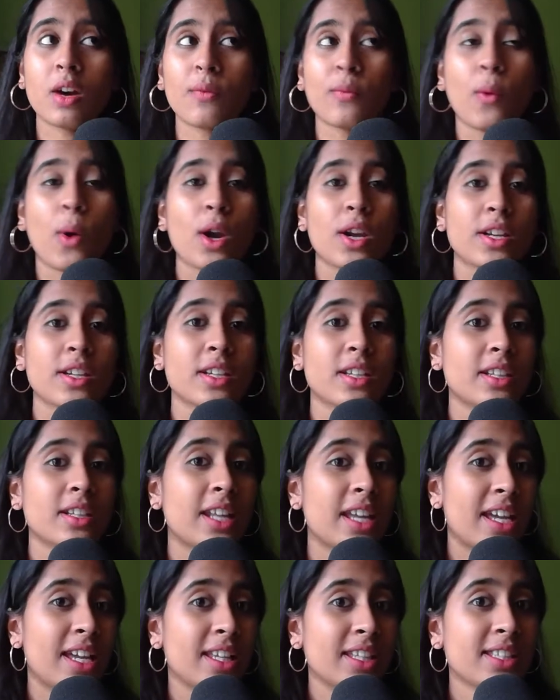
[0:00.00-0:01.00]
what
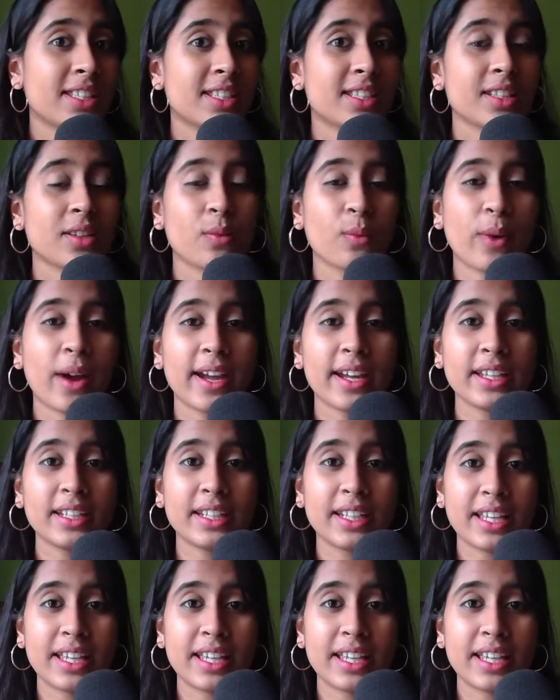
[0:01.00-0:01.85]
taste the wine